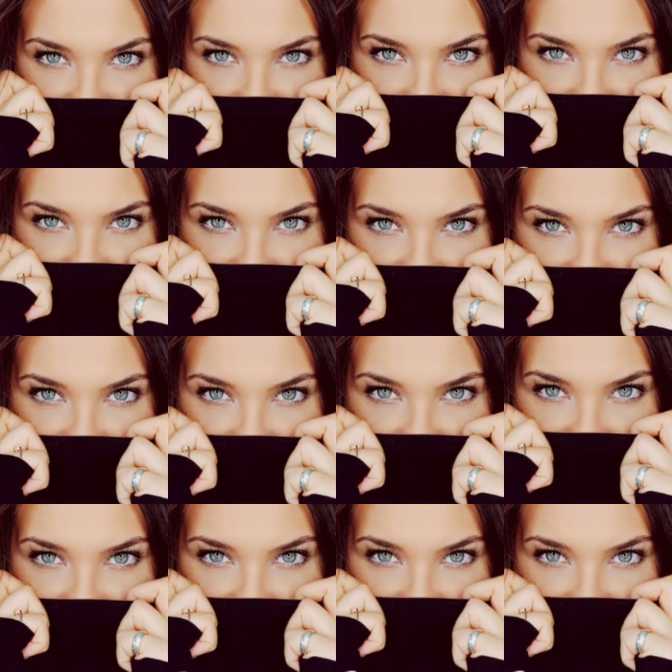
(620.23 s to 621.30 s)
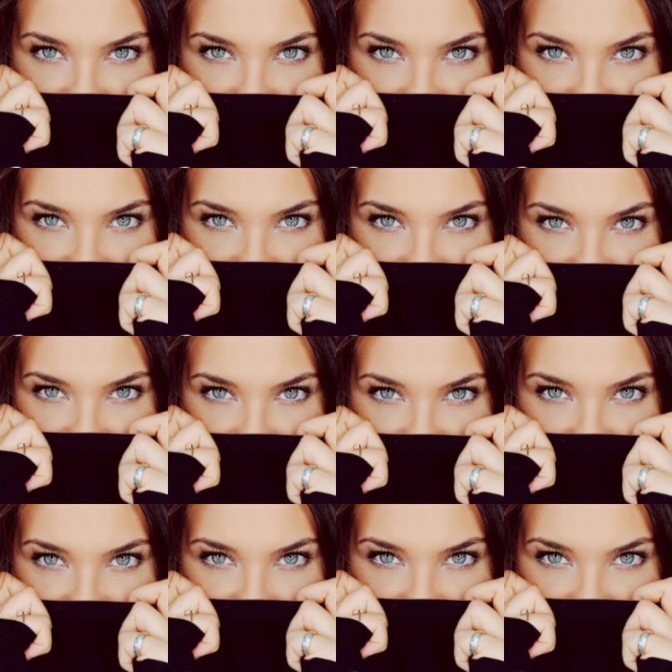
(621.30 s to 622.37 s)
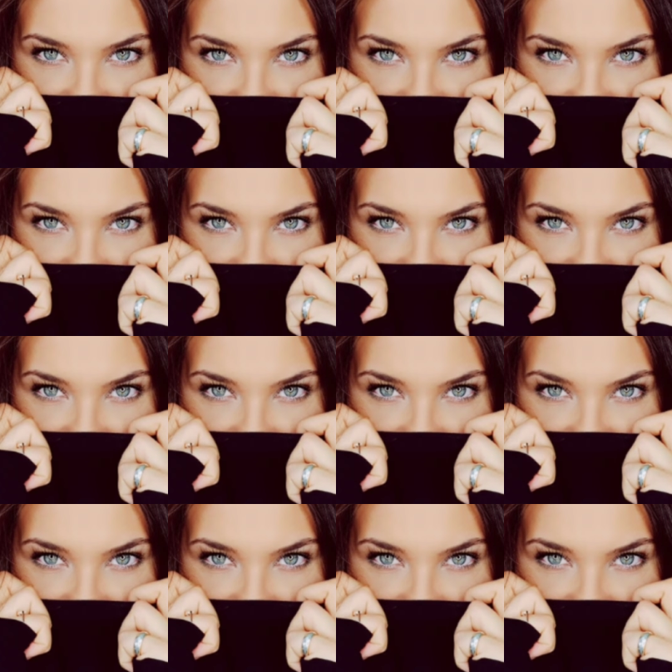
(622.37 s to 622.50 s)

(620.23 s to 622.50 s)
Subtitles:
Because when you try to do things